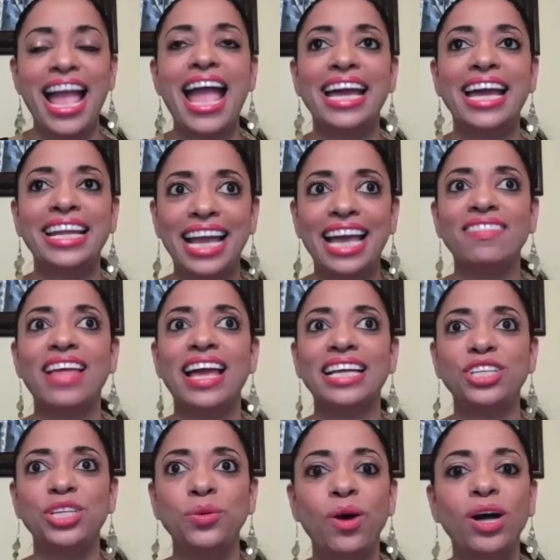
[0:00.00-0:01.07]

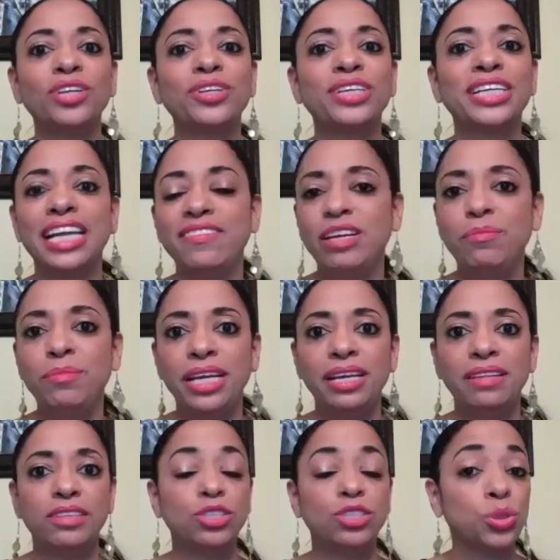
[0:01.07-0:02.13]
And you all are giving
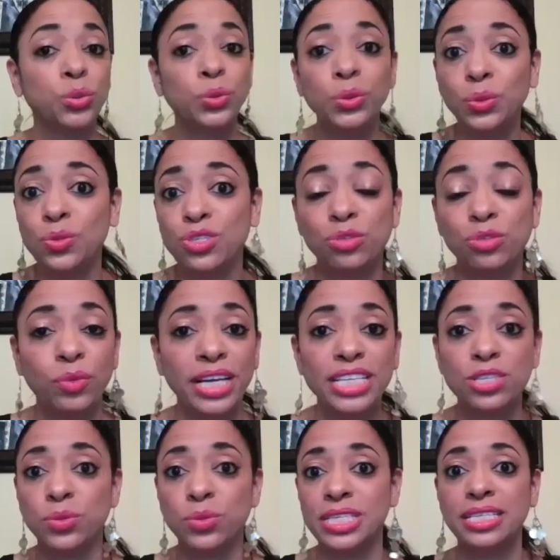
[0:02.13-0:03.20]
me the tools, the
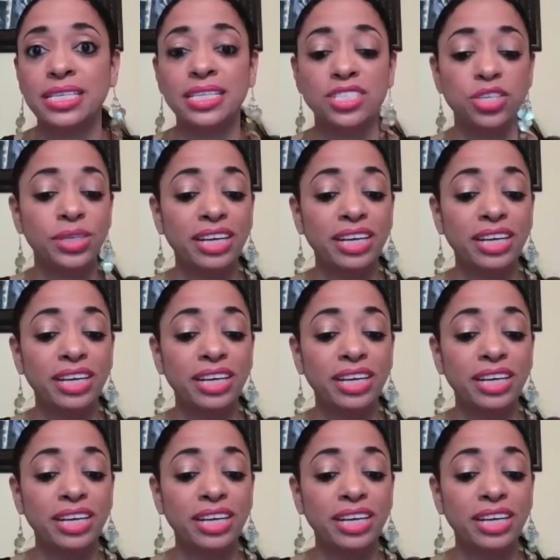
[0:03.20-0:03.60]
resources.